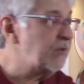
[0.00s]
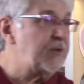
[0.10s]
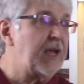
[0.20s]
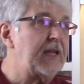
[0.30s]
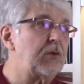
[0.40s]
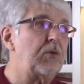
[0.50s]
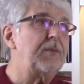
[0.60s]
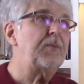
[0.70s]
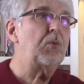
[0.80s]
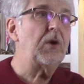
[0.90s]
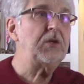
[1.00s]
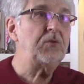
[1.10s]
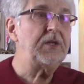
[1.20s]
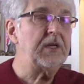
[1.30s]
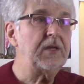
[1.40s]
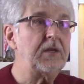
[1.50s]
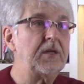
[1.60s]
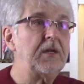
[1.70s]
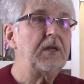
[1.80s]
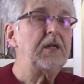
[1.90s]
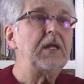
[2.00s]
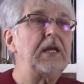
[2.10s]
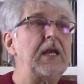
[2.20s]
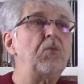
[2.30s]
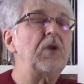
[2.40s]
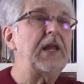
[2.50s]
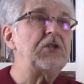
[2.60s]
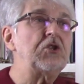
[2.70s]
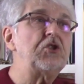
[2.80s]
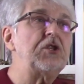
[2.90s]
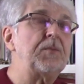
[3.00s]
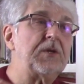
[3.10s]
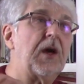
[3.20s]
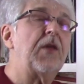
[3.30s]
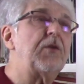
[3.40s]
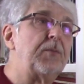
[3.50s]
in the day to remember what you did in relationship to other